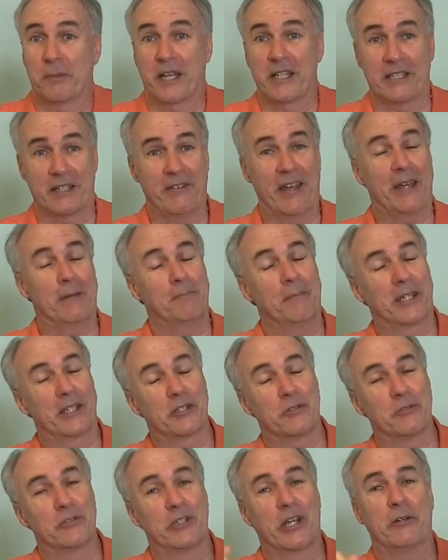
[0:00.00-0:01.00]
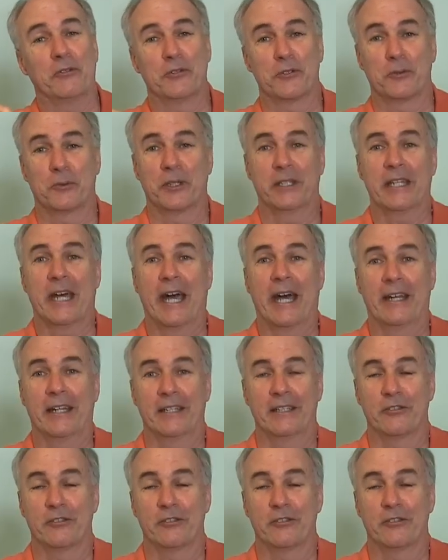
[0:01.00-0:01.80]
because I've had mixed results with that